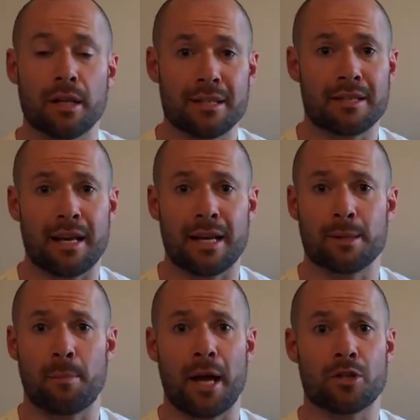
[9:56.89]
Not to say
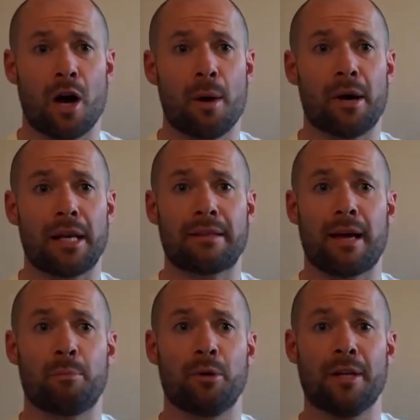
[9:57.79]
that's a bad job or anything like
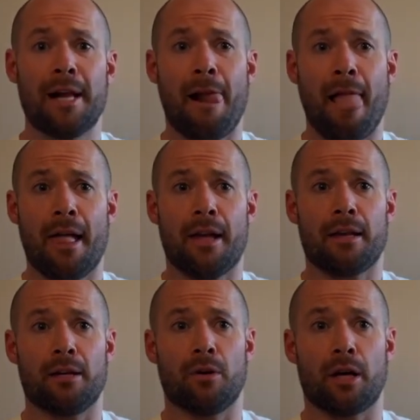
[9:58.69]
that, but
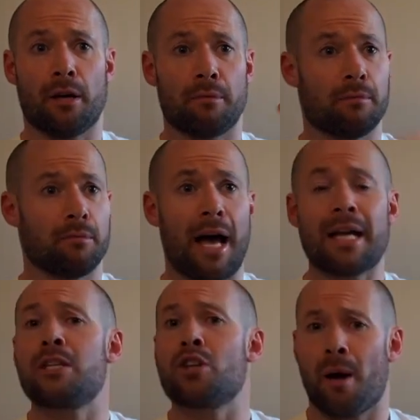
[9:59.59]
you know,
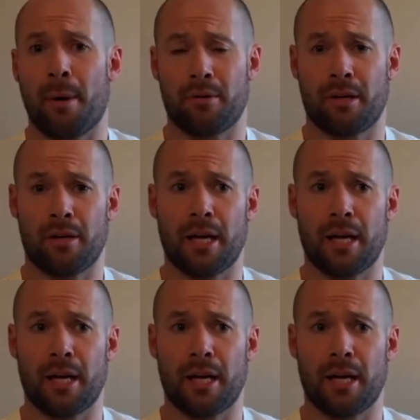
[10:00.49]
any job out there.